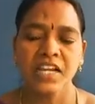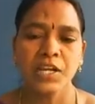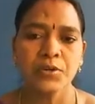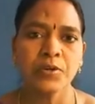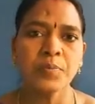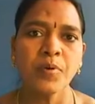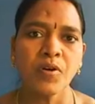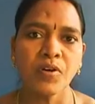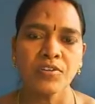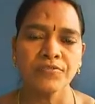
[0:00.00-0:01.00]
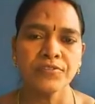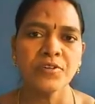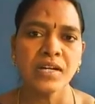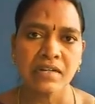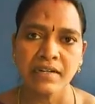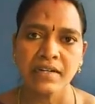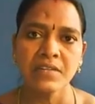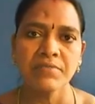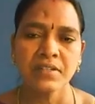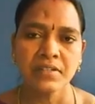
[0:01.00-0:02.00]
I hope all of you are
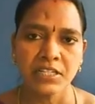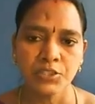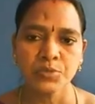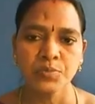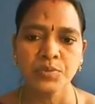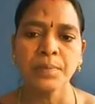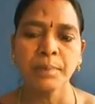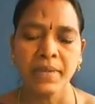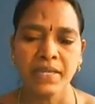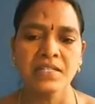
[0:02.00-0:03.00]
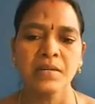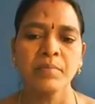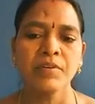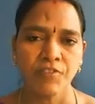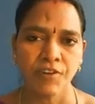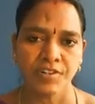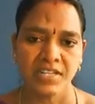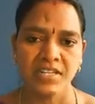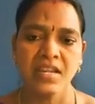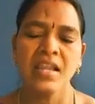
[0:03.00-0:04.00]
ready with the textbook, page number
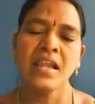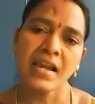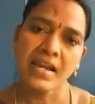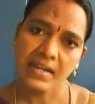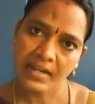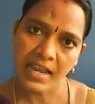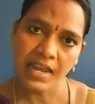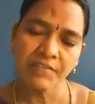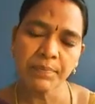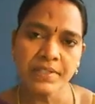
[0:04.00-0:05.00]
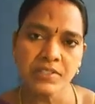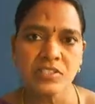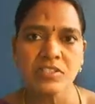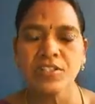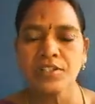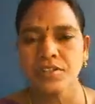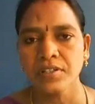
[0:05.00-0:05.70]
40, and have a pencil in